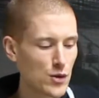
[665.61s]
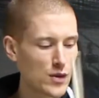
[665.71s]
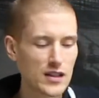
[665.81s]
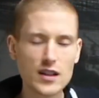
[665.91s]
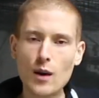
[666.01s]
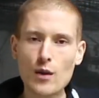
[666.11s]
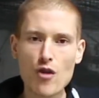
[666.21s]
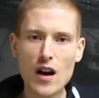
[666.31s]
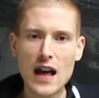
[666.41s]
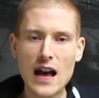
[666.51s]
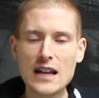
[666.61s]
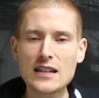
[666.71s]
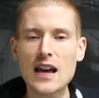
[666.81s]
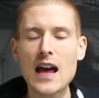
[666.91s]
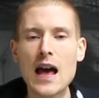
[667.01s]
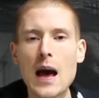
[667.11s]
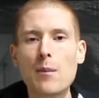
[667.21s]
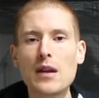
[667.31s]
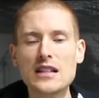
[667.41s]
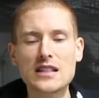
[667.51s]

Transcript: So we're going to start with the right hand and play